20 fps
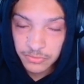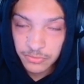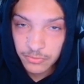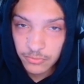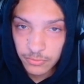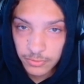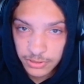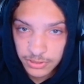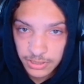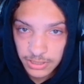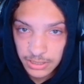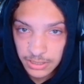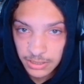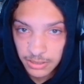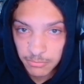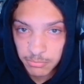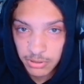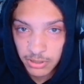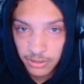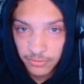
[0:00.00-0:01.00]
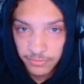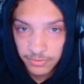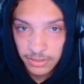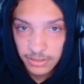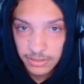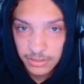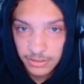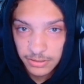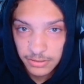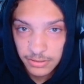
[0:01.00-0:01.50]
was getting a perfect
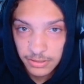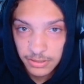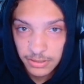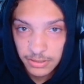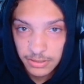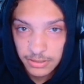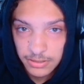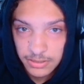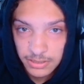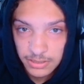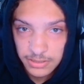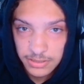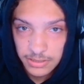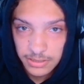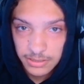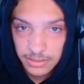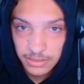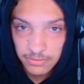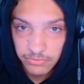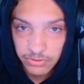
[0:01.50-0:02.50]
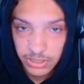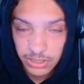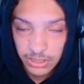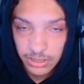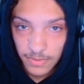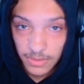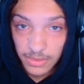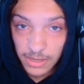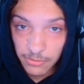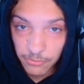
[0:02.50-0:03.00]
sensitivity
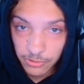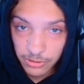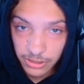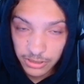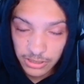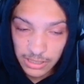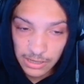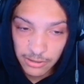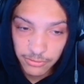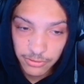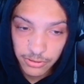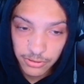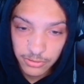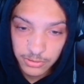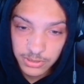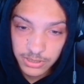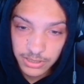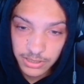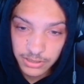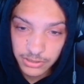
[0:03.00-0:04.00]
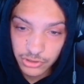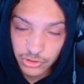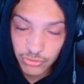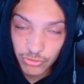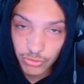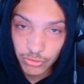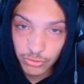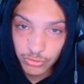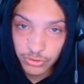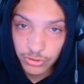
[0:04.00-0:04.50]
that will allow you to
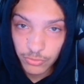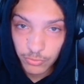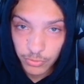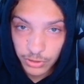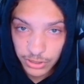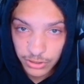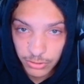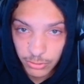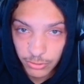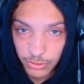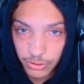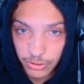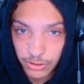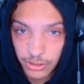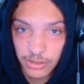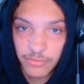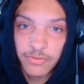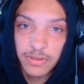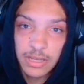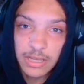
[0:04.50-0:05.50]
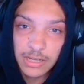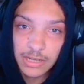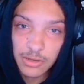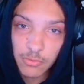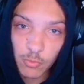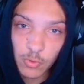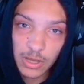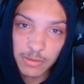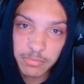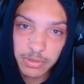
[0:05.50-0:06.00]
control the recoil of any
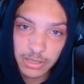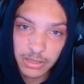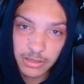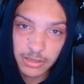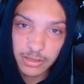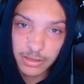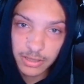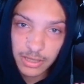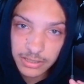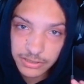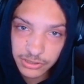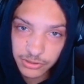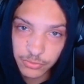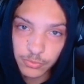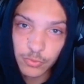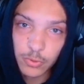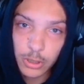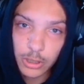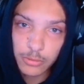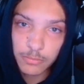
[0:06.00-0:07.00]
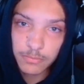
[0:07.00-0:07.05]
weapon that you want.